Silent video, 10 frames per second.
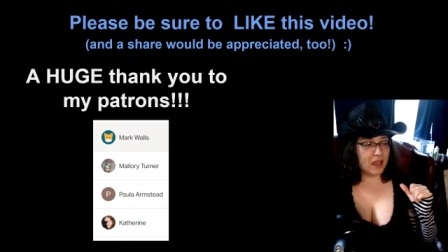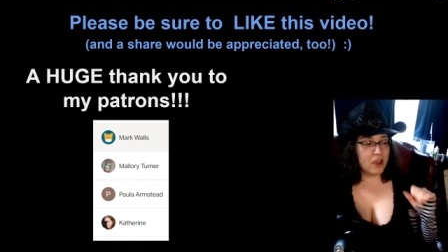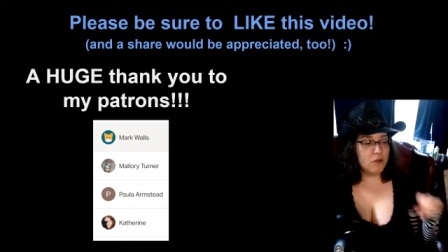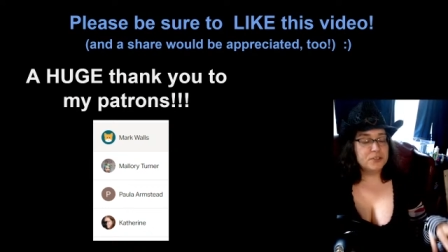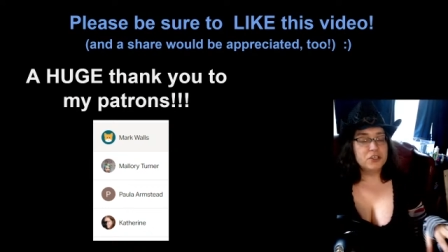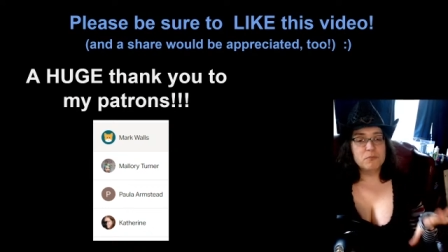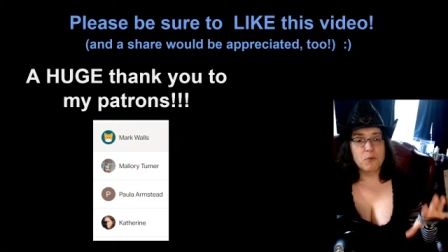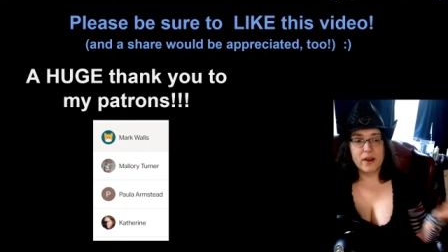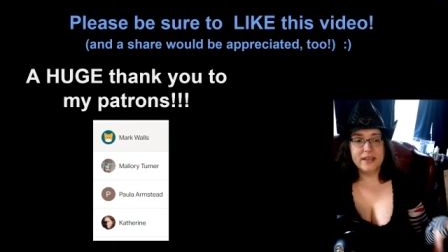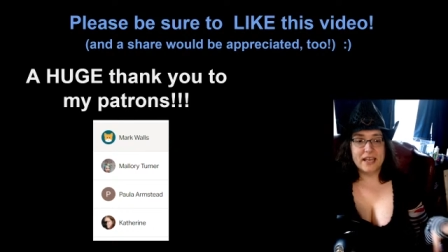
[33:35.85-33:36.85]
I hope to do
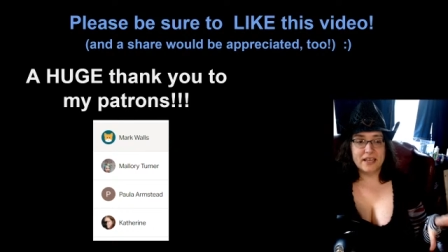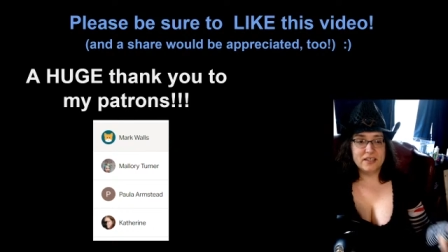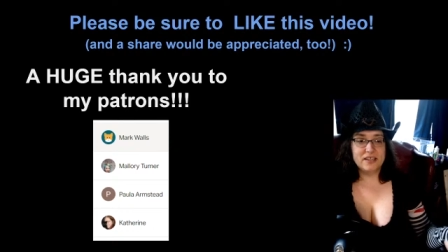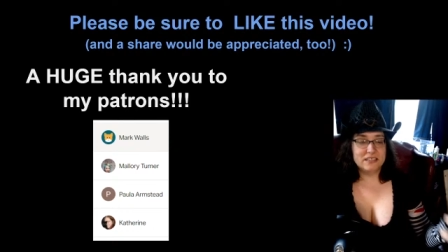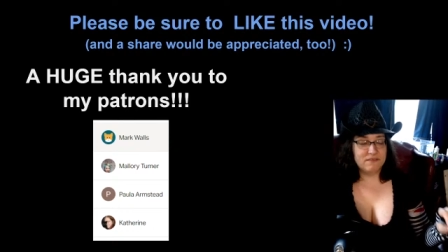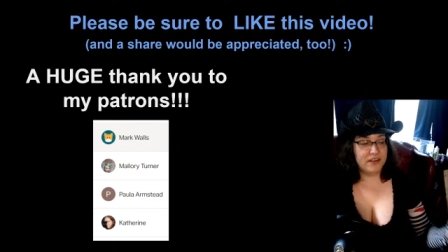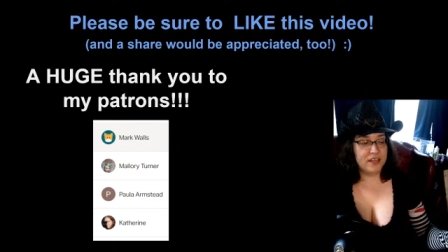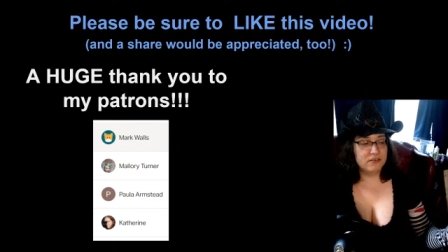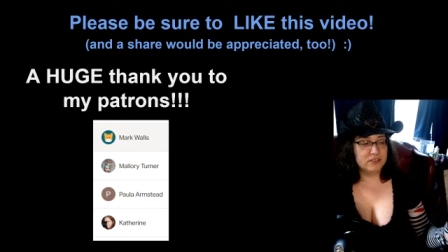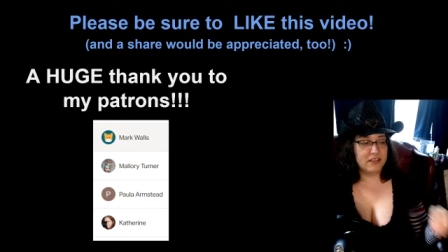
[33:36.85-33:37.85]
more at the end of these
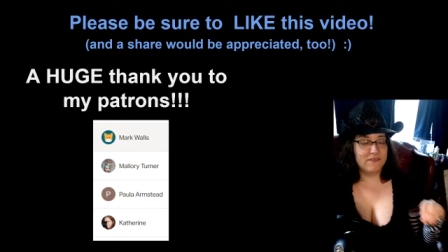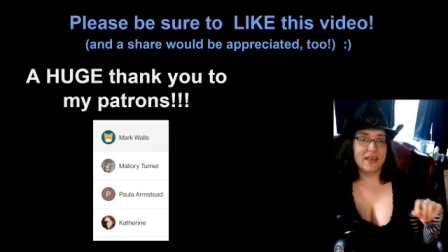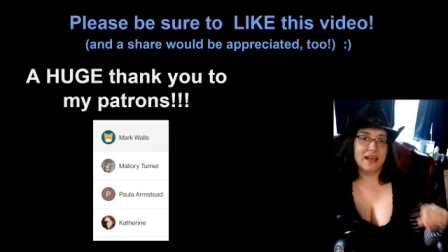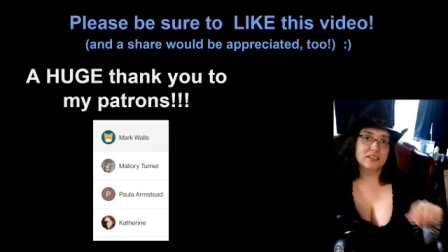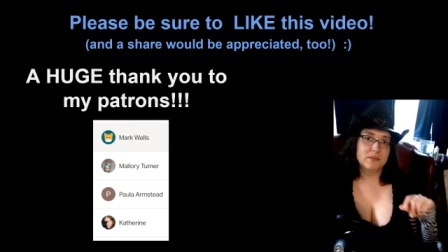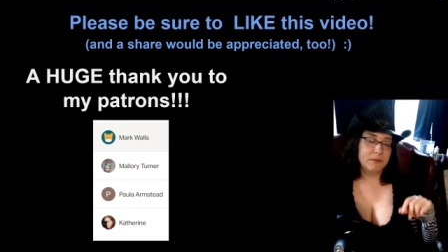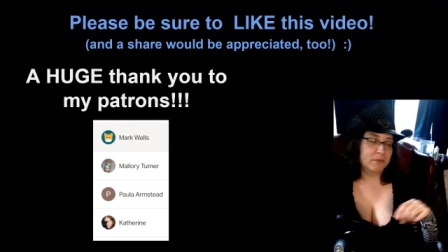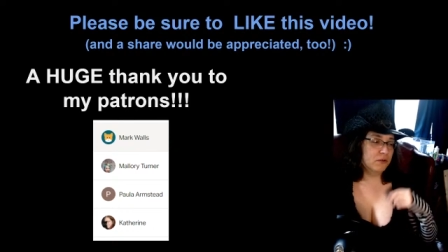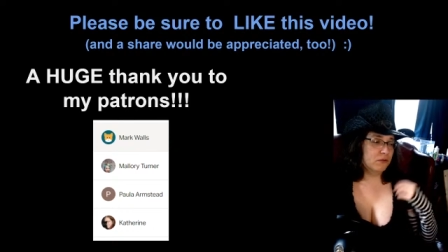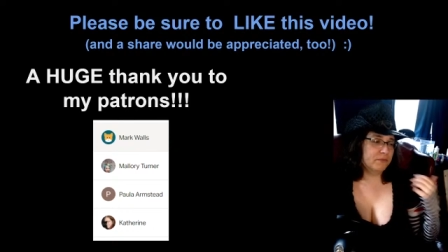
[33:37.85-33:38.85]
videos to give thanks to
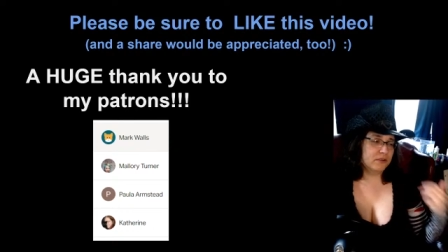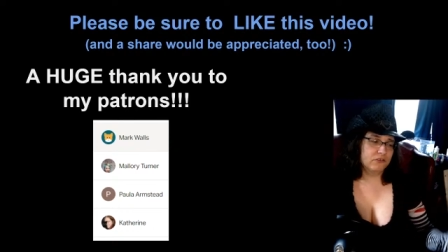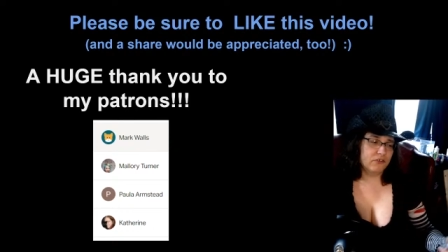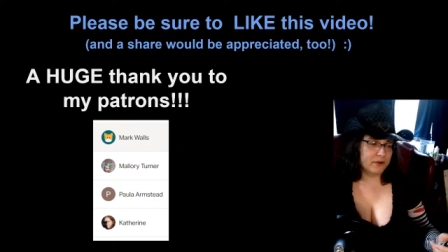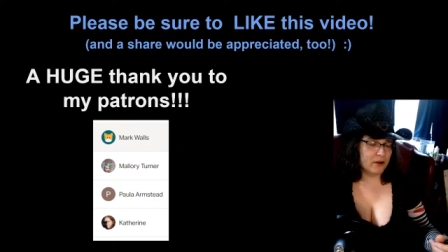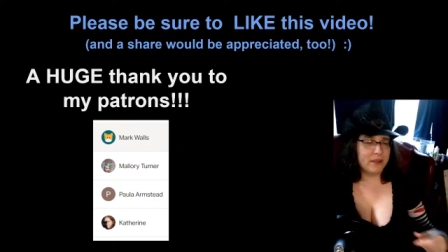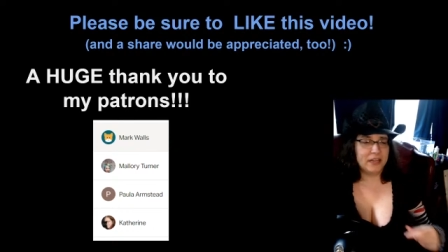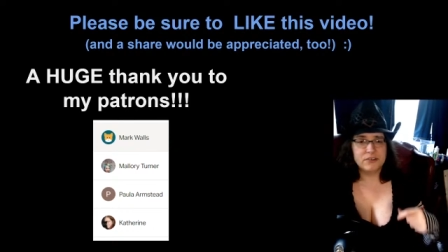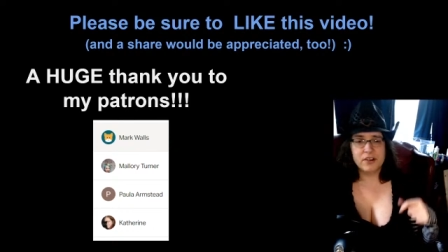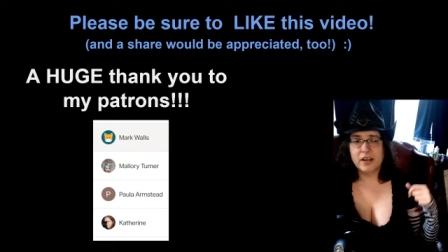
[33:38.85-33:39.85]
people who contributed on
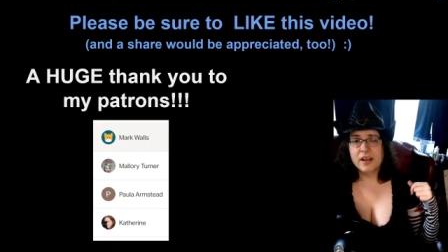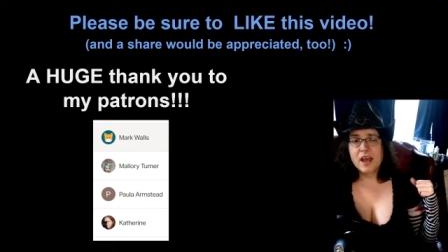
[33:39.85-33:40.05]
Patreon.